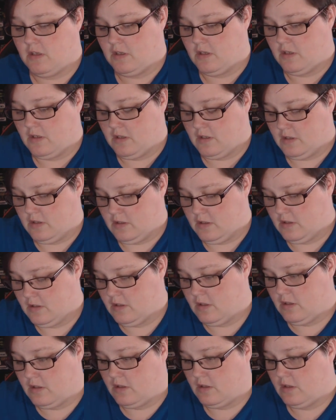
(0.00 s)

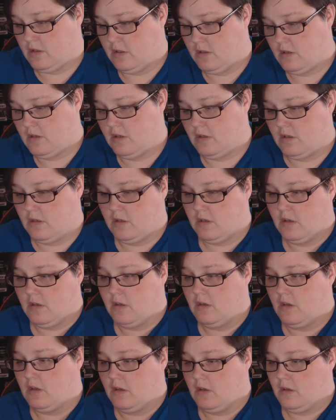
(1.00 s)

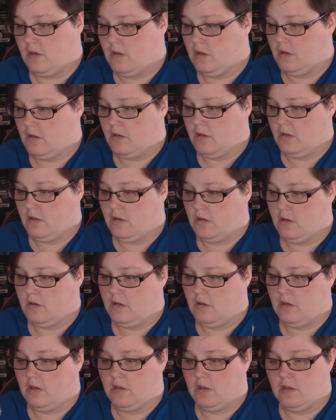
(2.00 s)

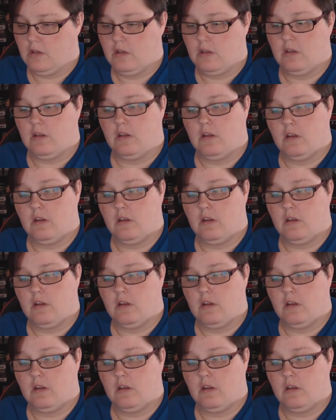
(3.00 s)
Nothing is said.